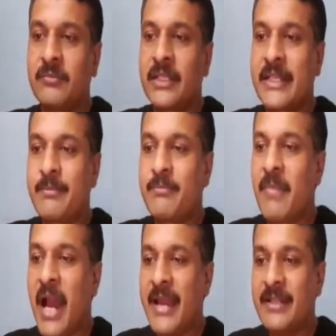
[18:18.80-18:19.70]

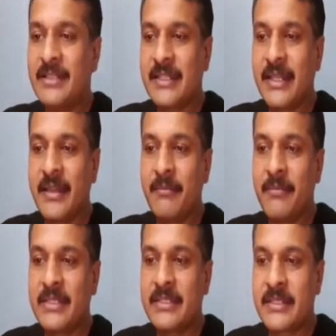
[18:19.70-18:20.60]
minus K
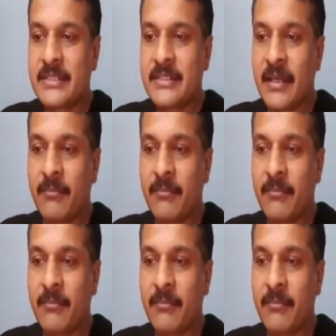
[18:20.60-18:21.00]
means it is M.